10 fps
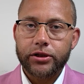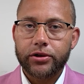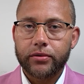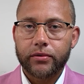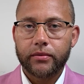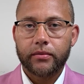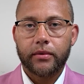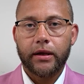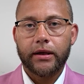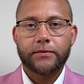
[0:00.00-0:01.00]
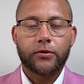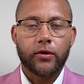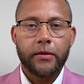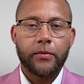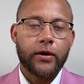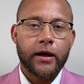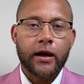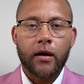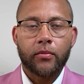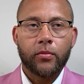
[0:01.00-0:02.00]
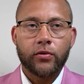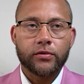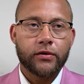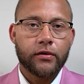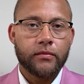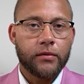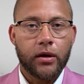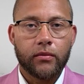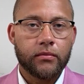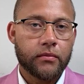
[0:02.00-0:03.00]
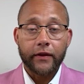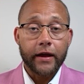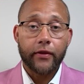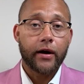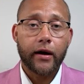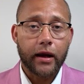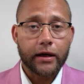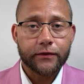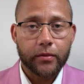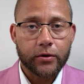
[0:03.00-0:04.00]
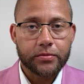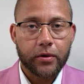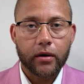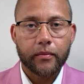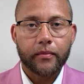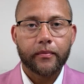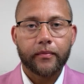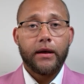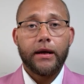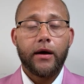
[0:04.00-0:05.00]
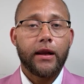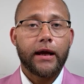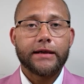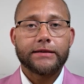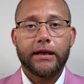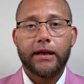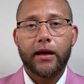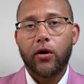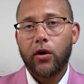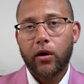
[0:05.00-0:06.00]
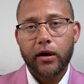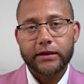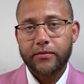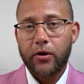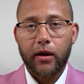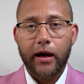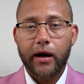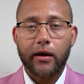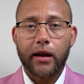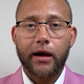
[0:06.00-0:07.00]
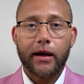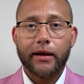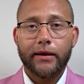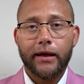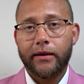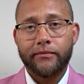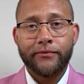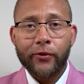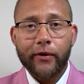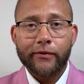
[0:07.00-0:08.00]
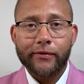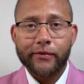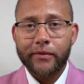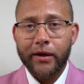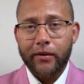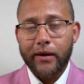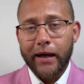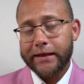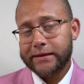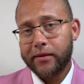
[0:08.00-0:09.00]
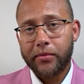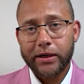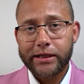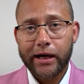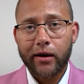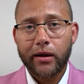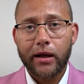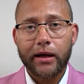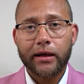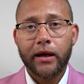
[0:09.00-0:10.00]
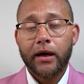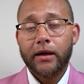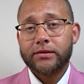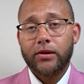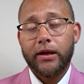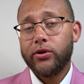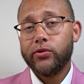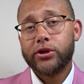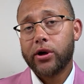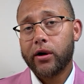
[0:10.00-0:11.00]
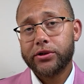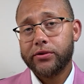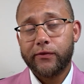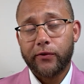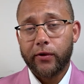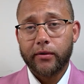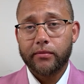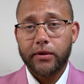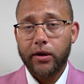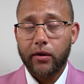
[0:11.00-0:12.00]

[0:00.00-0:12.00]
issue. It's going to be pretty comparable to the other airlines for the most part. Now, like I said, they are a smaller airline and more of, I guess a budget airline. So they do charge you for,